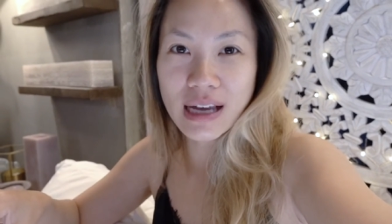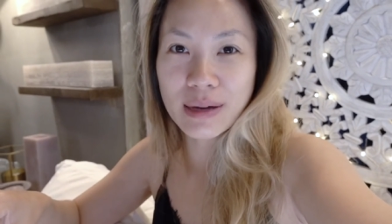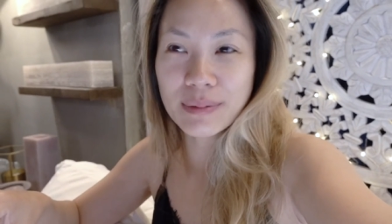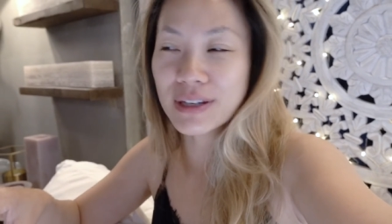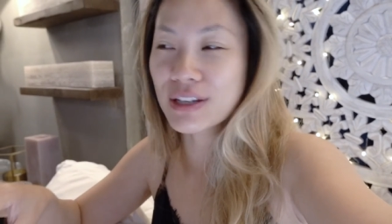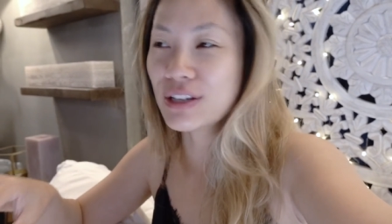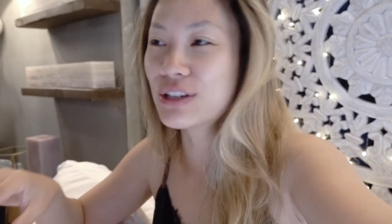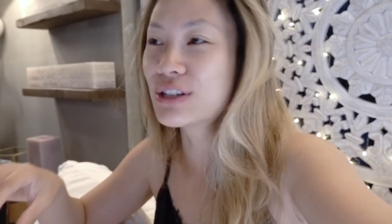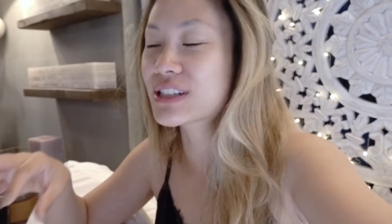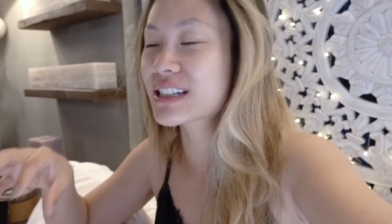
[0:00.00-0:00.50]
I
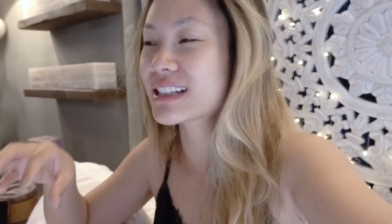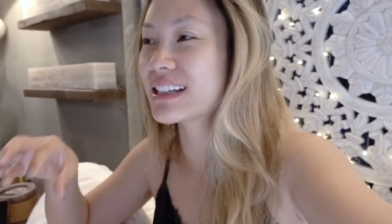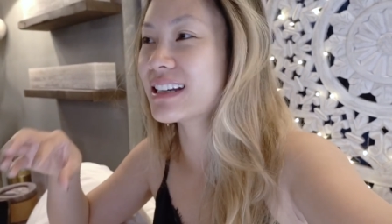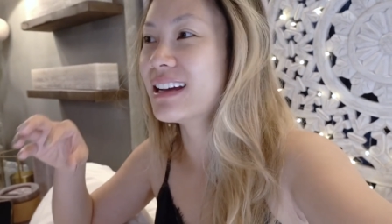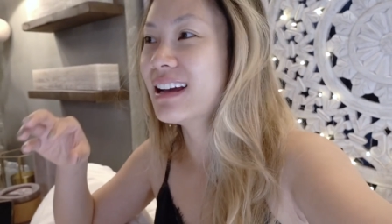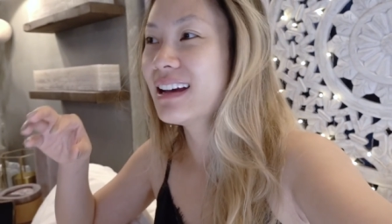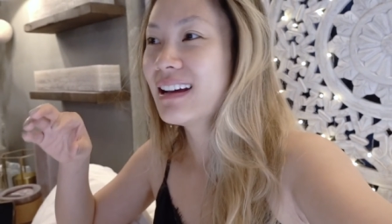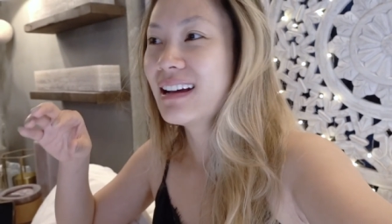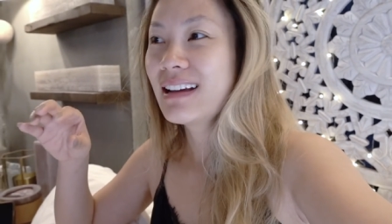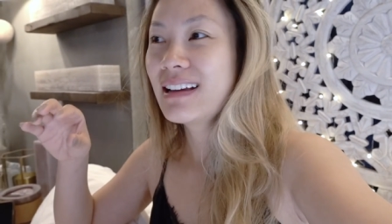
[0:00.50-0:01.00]
mean,
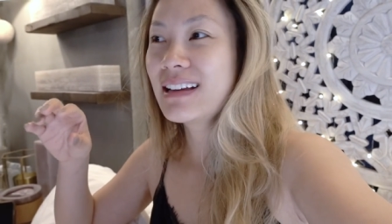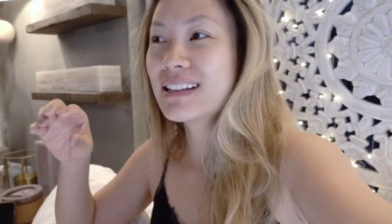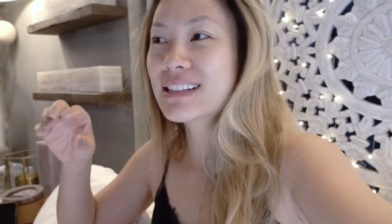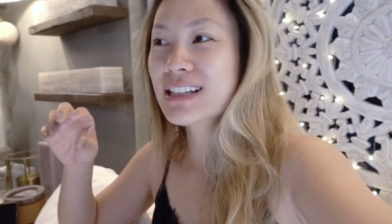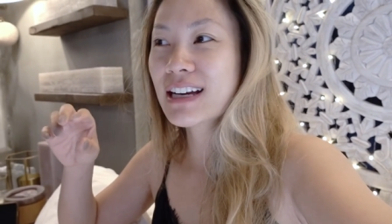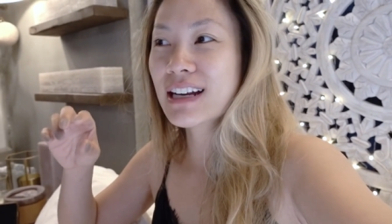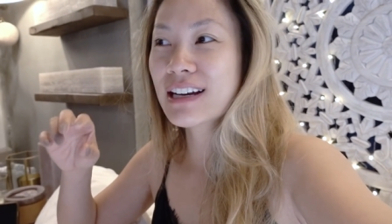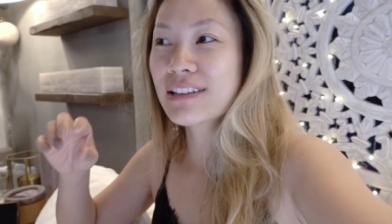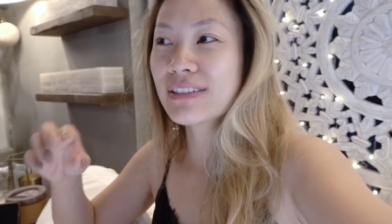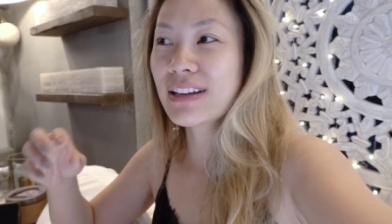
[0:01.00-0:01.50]
usually it's
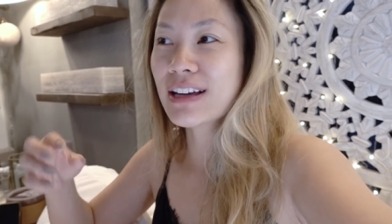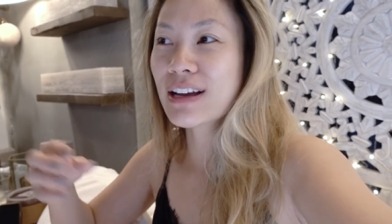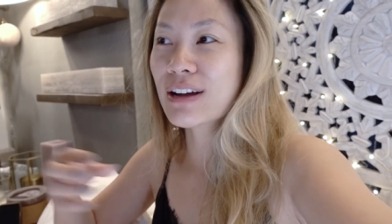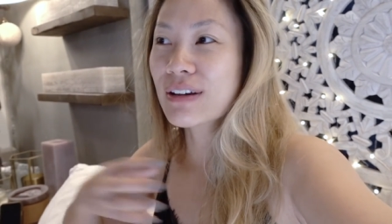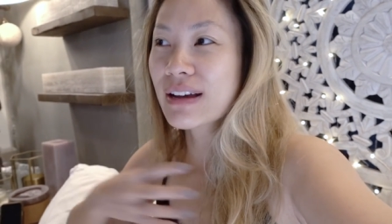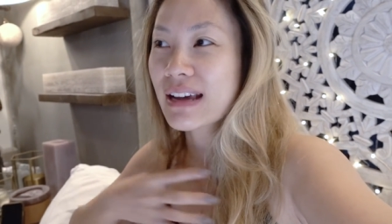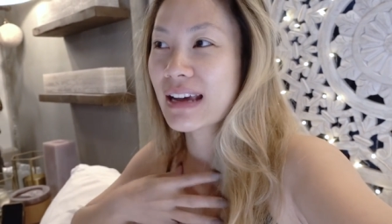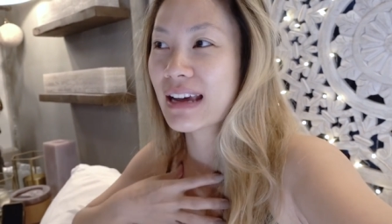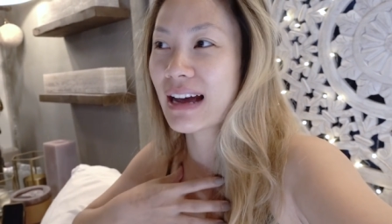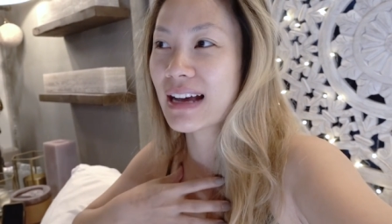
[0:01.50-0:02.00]
kind of like,
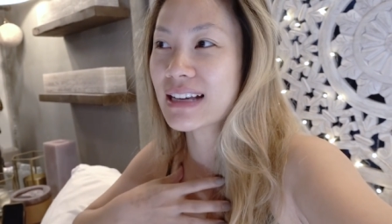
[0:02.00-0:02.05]
okay,